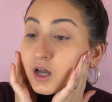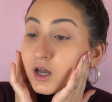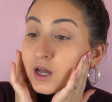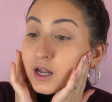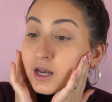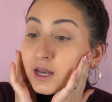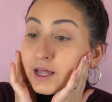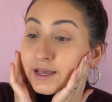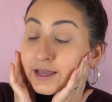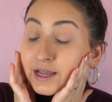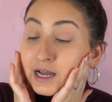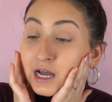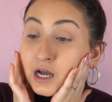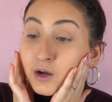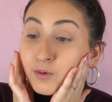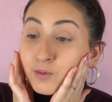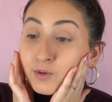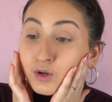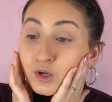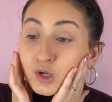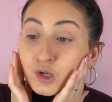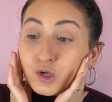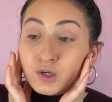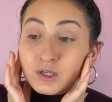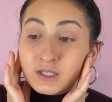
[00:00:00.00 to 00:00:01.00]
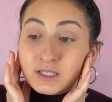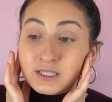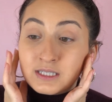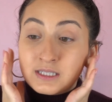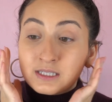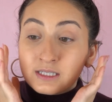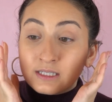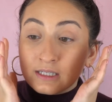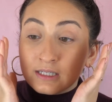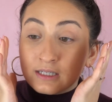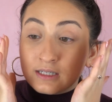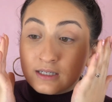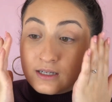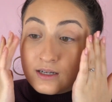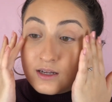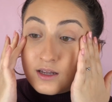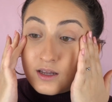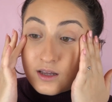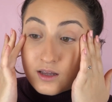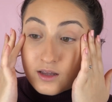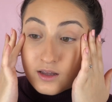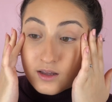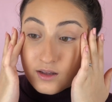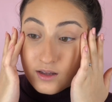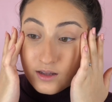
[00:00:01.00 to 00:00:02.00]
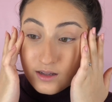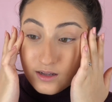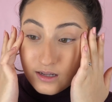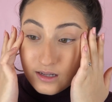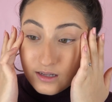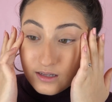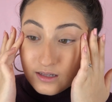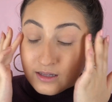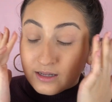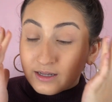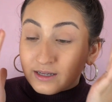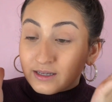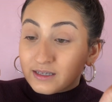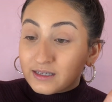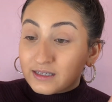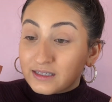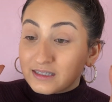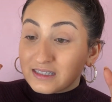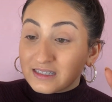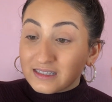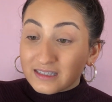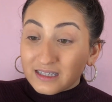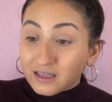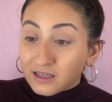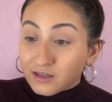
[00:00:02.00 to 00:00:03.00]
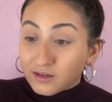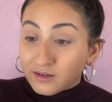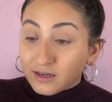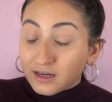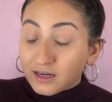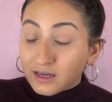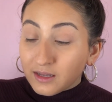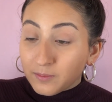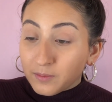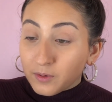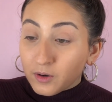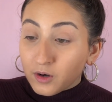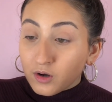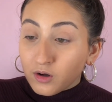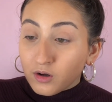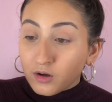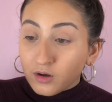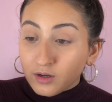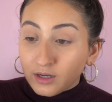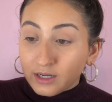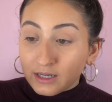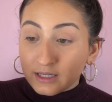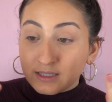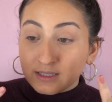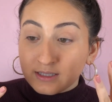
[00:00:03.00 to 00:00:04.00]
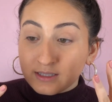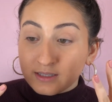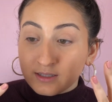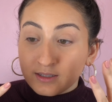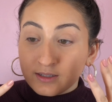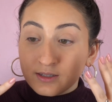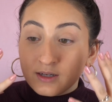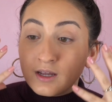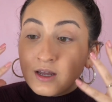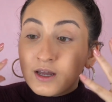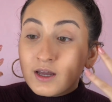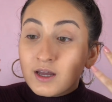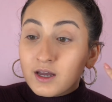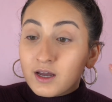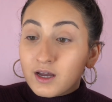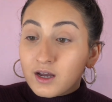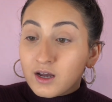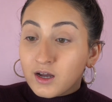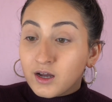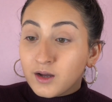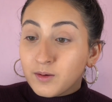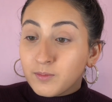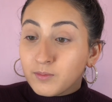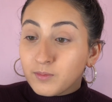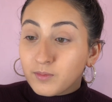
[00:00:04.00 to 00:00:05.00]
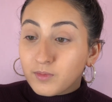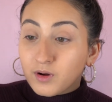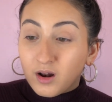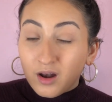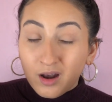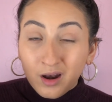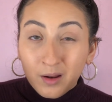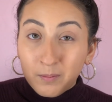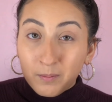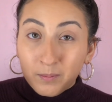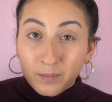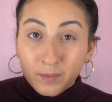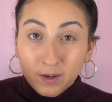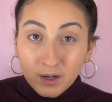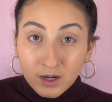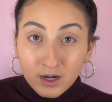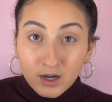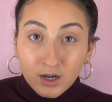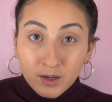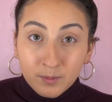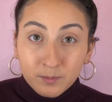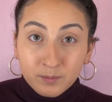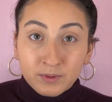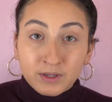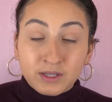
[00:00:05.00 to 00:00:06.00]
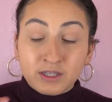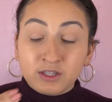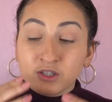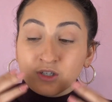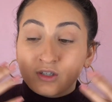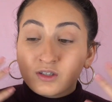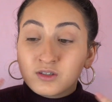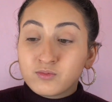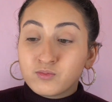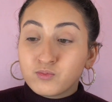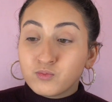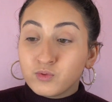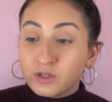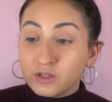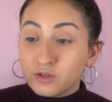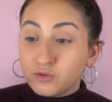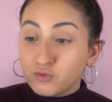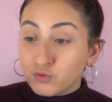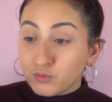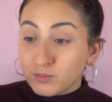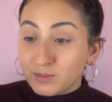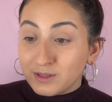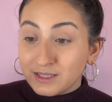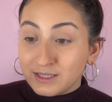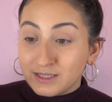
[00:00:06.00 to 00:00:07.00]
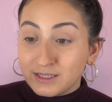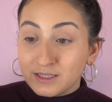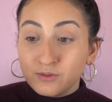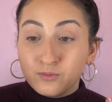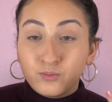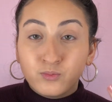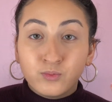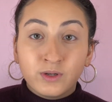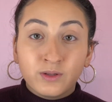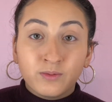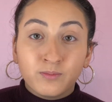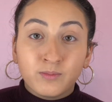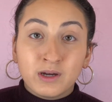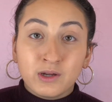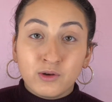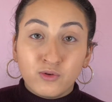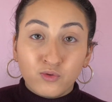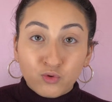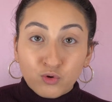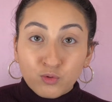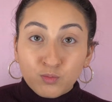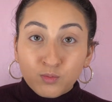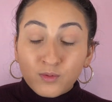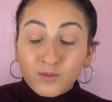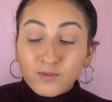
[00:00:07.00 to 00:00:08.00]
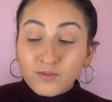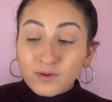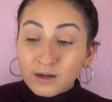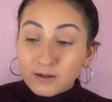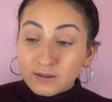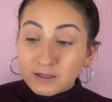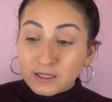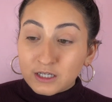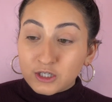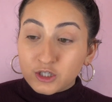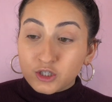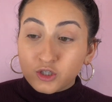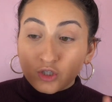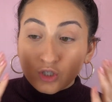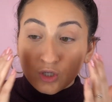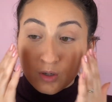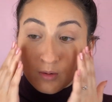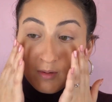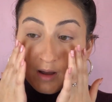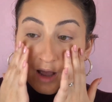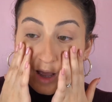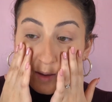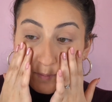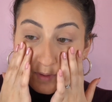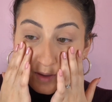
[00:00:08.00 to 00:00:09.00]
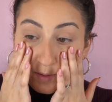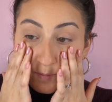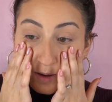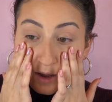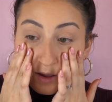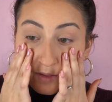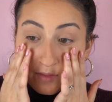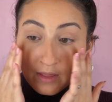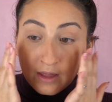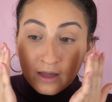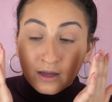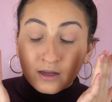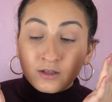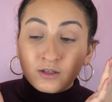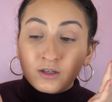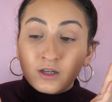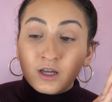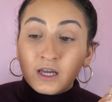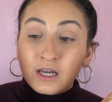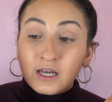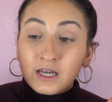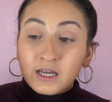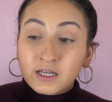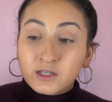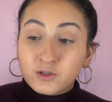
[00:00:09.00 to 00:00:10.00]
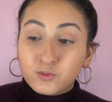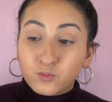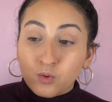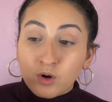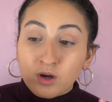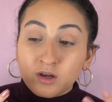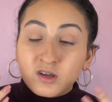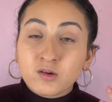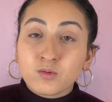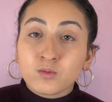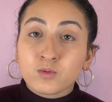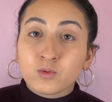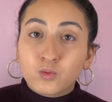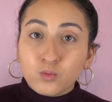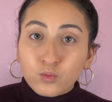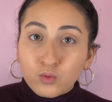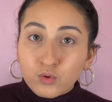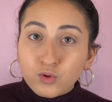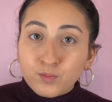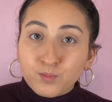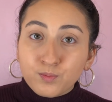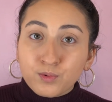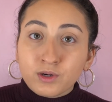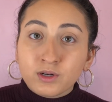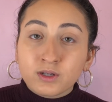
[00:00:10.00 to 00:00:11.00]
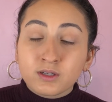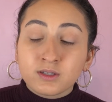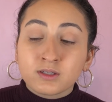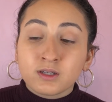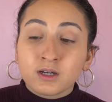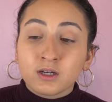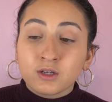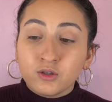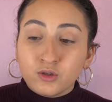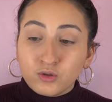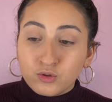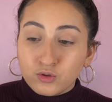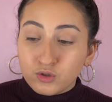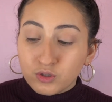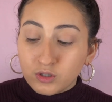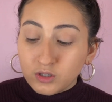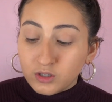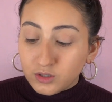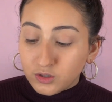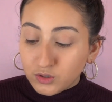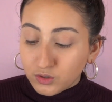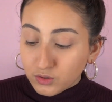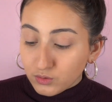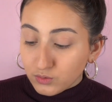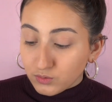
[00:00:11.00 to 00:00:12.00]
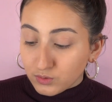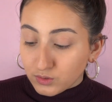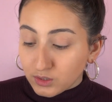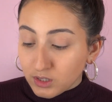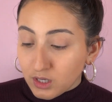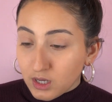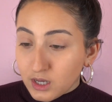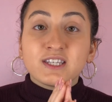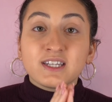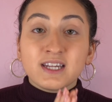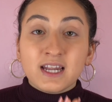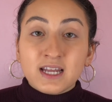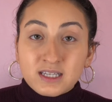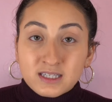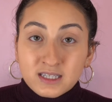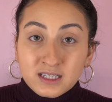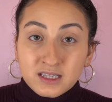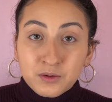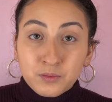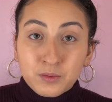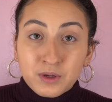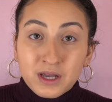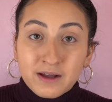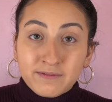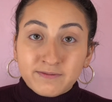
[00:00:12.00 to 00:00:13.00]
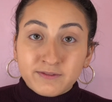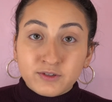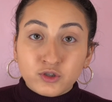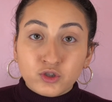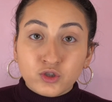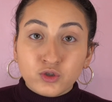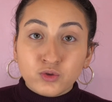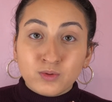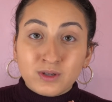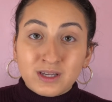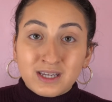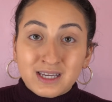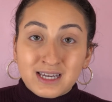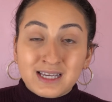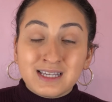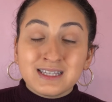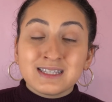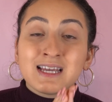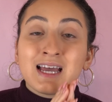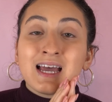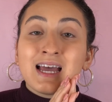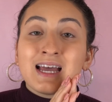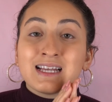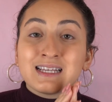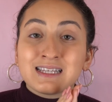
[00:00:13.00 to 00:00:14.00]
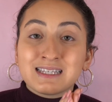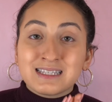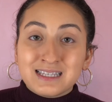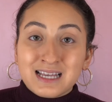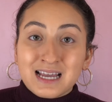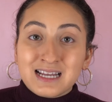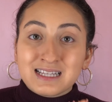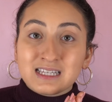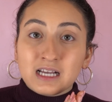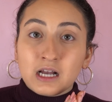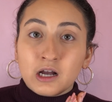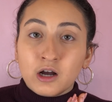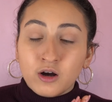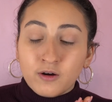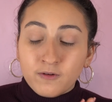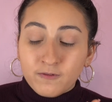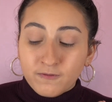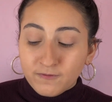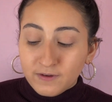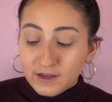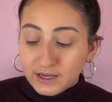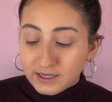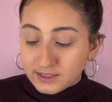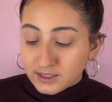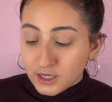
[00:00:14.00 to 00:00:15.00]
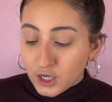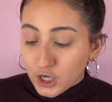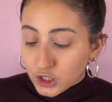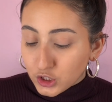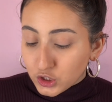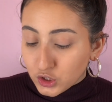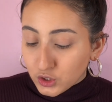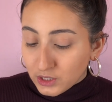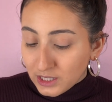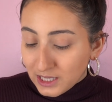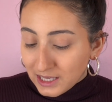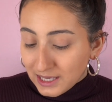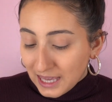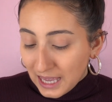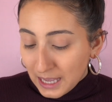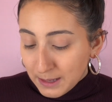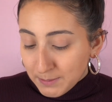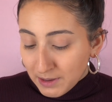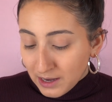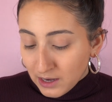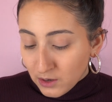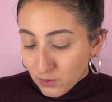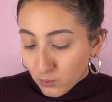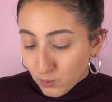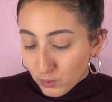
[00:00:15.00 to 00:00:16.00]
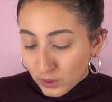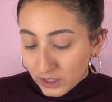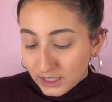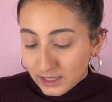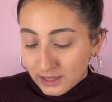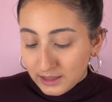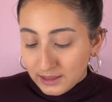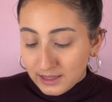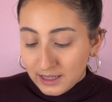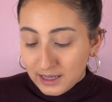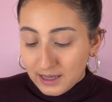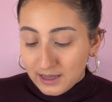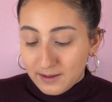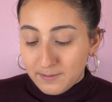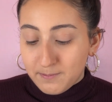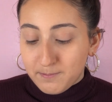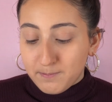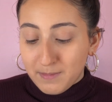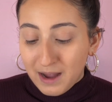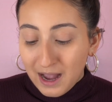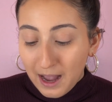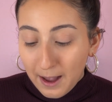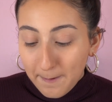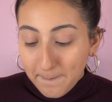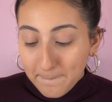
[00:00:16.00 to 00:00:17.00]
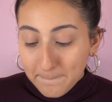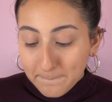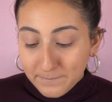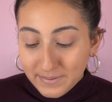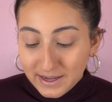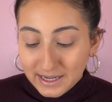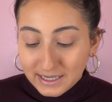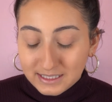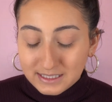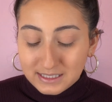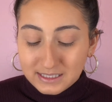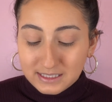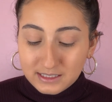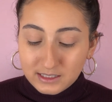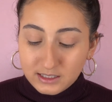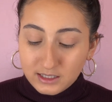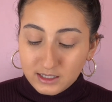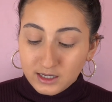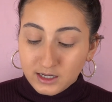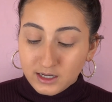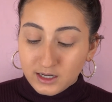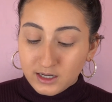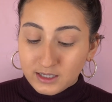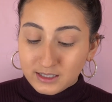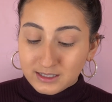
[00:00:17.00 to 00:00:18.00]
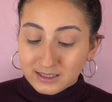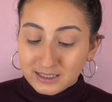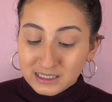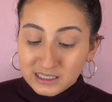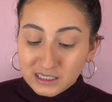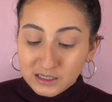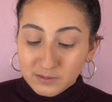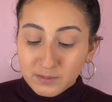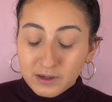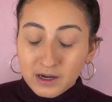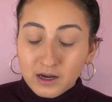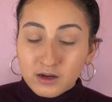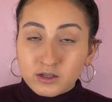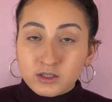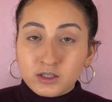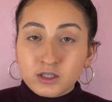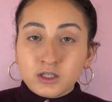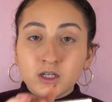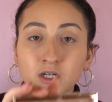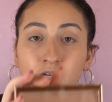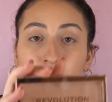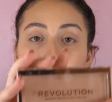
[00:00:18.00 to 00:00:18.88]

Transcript: I like how it looks. It didn't like stick on any part. It didn't clump up. It does what it normally did with my normal foundation, so I'm happy about that. It's working with all the products that I usually use. So the next thing that we have to do is set our face. So they came out with their matte base setting powder.